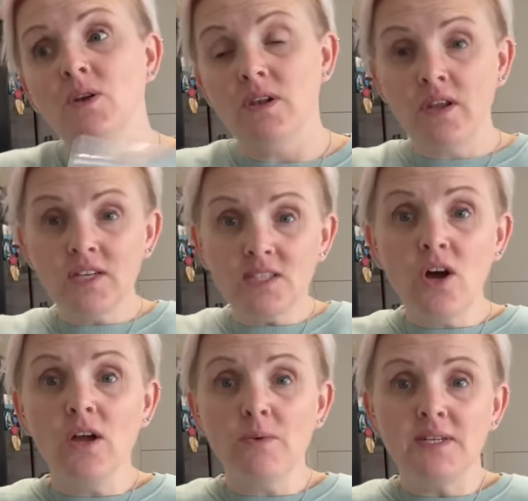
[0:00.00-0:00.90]
nice
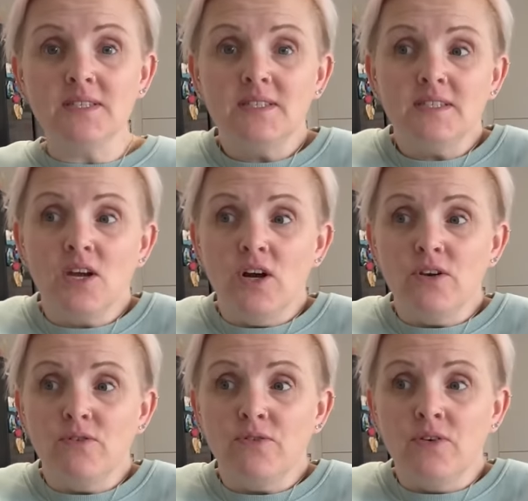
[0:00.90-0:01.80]
high-waisted, kind
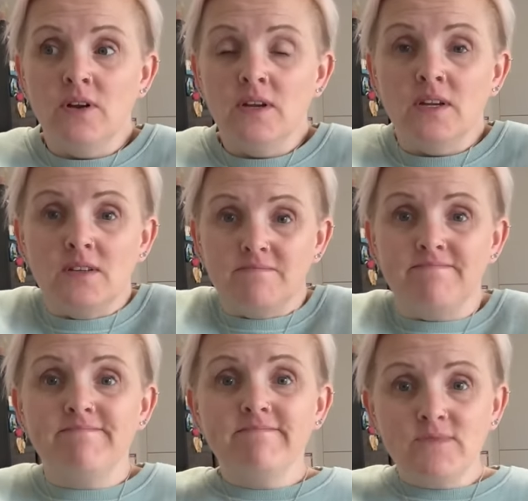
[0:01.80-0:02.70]
of
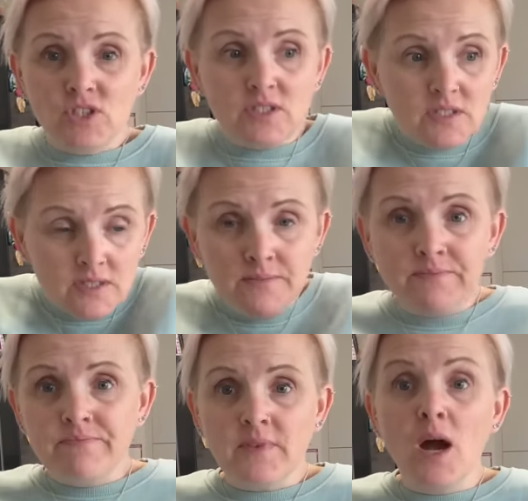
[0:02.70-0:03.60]
just
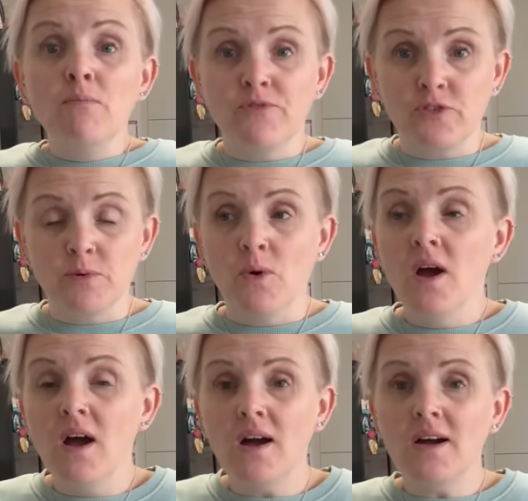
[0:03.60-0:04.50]
comfortable.
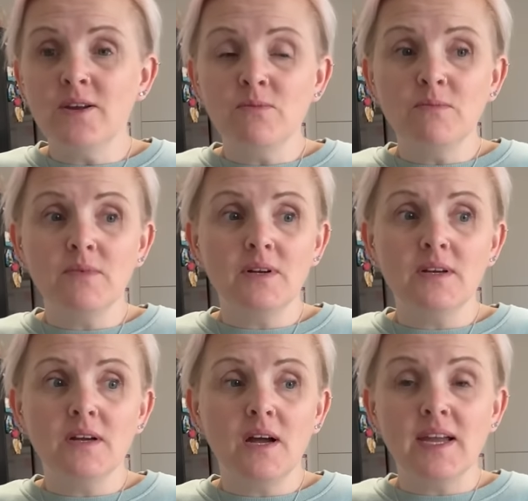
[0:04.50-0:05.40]
I
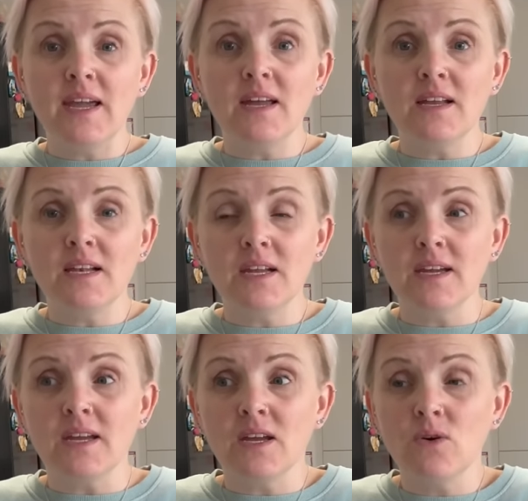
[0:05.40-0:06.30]
get,
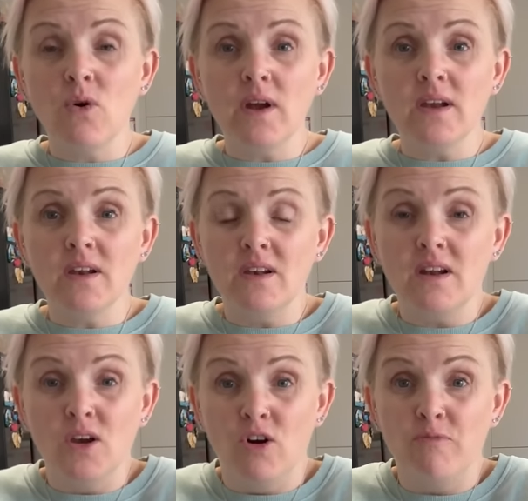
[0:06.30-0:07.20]
like, quite
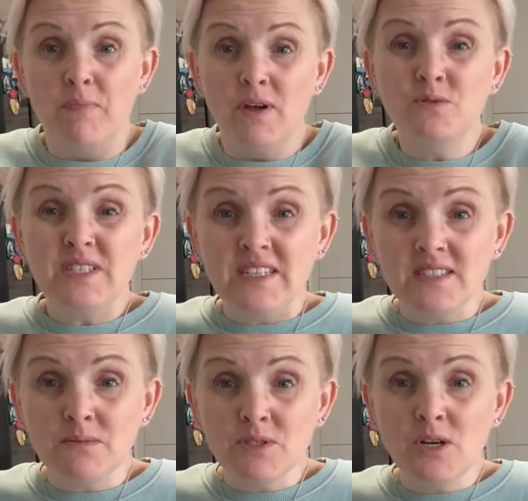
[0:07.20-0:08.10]
a lot of bloating
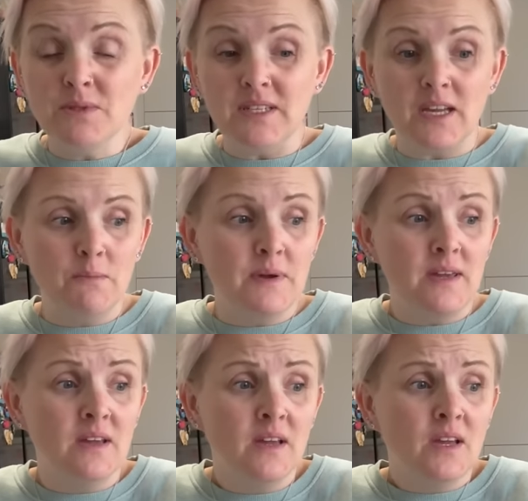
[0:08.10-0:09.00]
sometimes, and it can
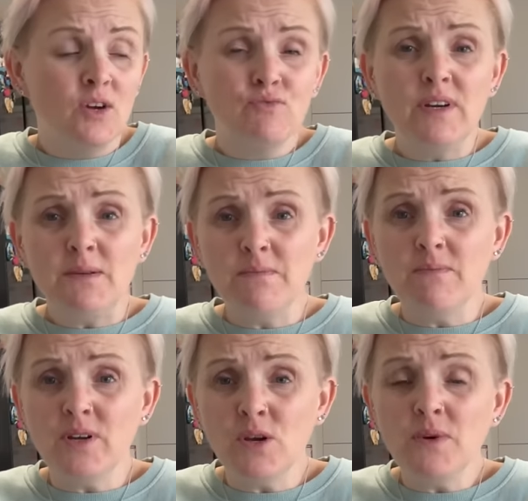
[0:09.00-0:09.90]
be really,
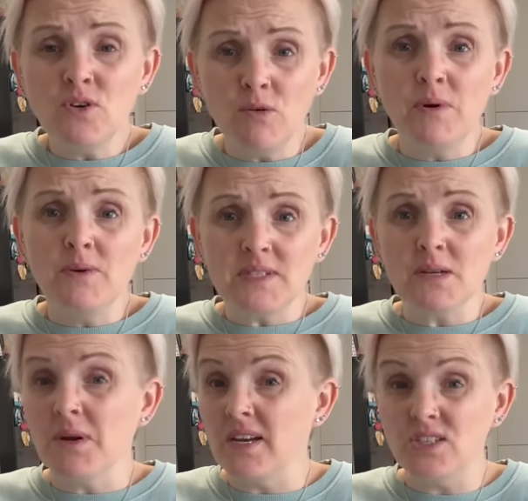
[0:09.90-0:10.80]
you know, when you've got a bloated
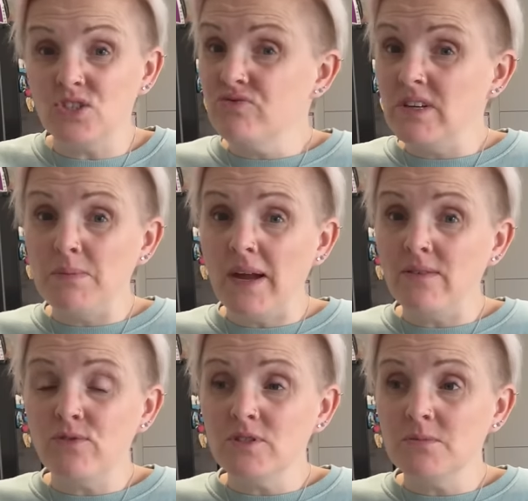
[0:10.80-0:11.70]
stomach, and it's just really
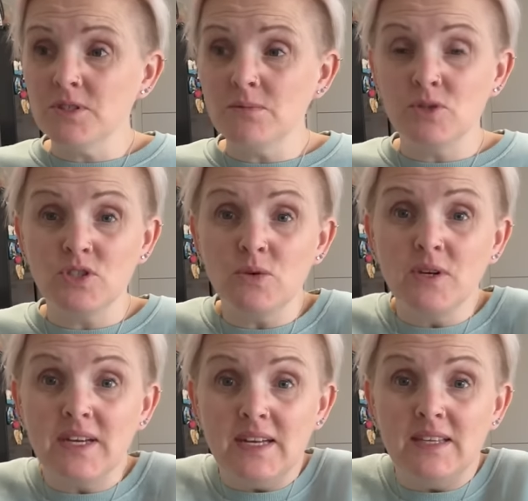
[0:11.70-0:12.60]
painful sometimes, so I don't
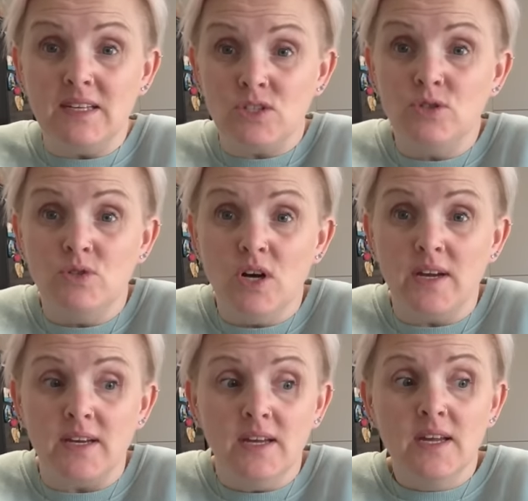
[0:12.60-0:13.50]
like anything too tight